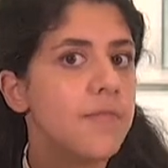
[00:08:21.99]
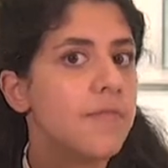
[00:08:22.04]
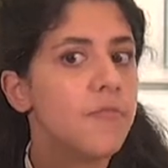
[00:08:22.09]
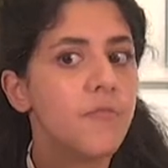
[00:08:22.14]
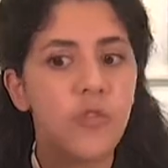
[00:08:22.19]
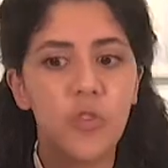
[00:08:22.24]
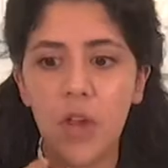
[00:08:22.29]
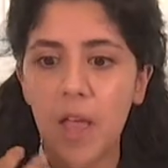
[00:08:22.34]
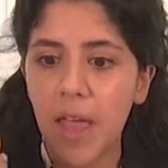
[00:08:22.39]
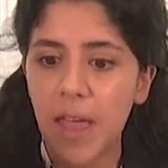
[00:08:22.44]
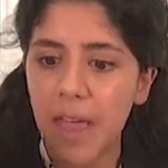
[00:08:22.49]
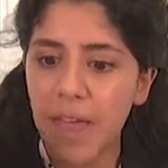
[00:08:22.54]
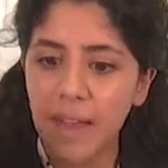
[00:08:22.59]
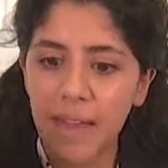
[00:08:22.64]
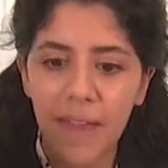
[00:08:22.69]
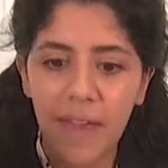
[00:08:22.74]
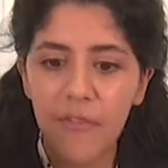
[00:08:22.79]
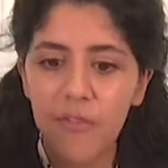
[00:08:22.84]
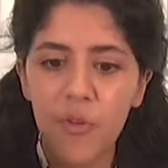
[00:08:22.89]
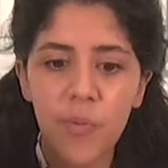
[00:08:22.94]
For
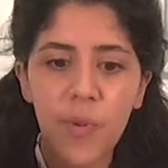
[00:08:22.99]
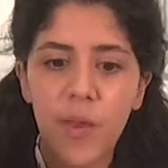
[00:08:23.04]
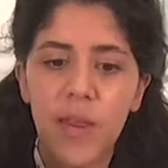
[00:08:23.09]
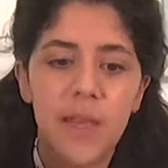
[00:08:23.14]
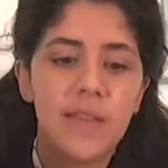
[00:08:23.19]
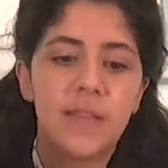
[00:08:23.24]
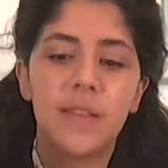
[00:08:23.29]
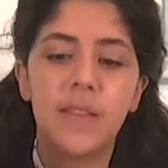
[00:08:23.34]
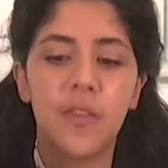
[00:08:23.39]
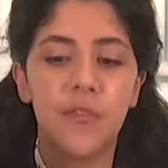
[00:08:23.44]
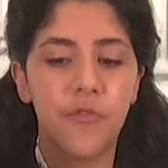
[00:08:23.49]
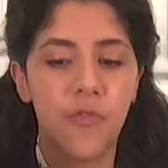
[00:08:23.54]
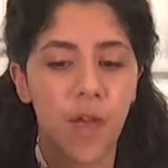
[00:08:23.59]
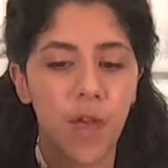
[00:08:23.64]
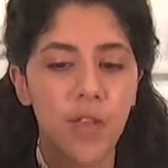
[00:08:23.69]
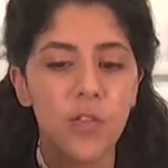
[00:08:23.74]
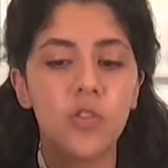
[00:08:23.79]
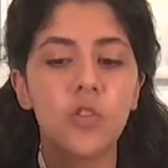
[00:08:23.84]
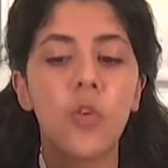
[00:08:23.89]
everybody is different.